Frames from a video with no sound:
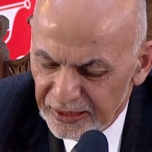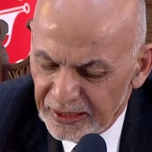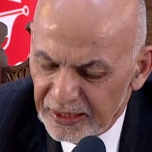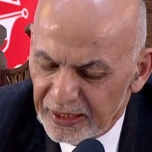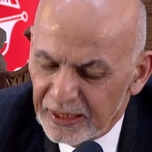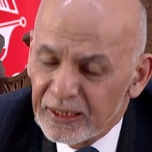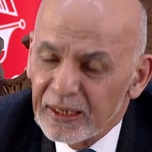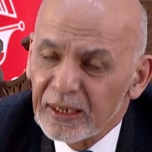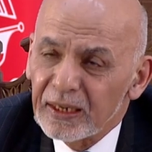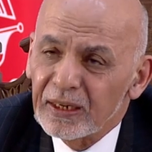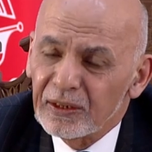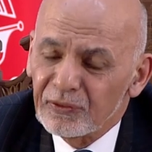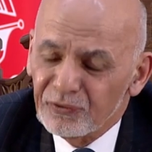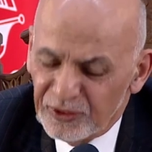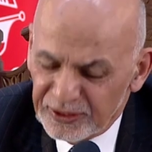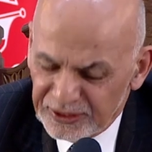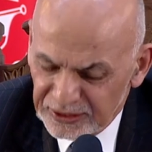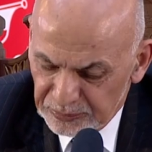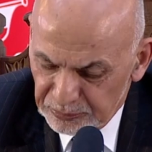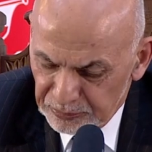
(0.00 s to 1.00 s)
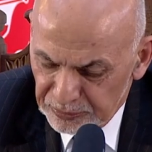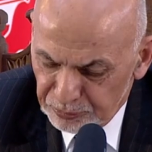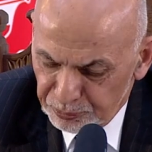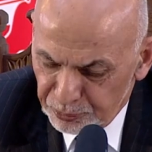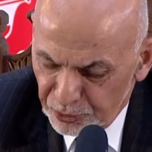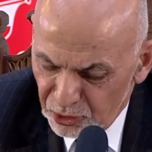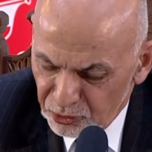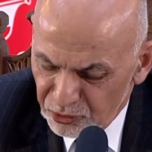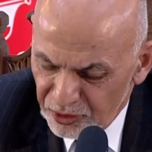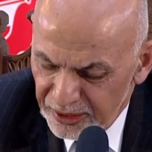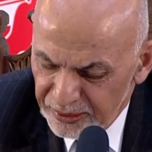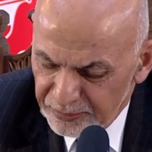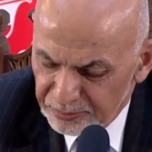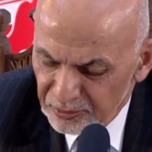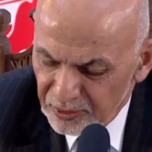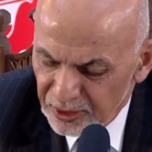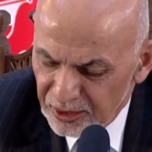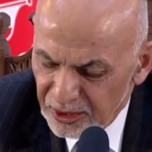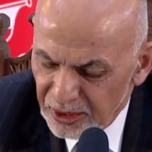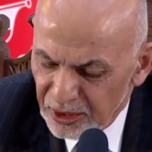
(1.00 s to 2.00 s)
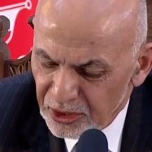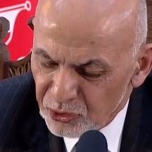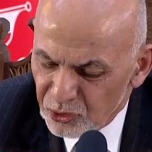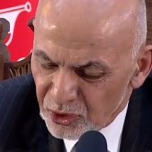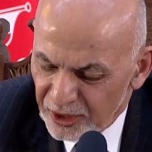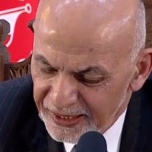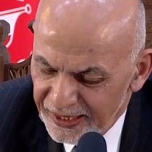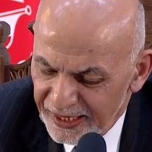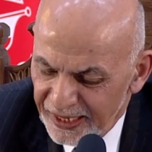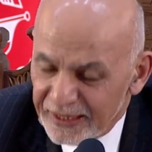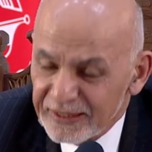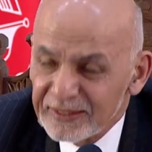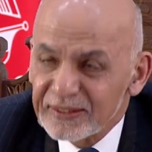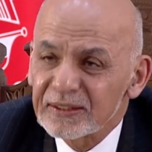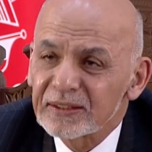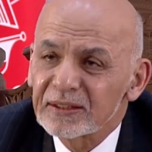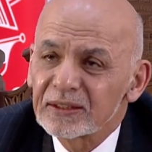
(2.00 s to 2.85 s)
and an investment program to enhance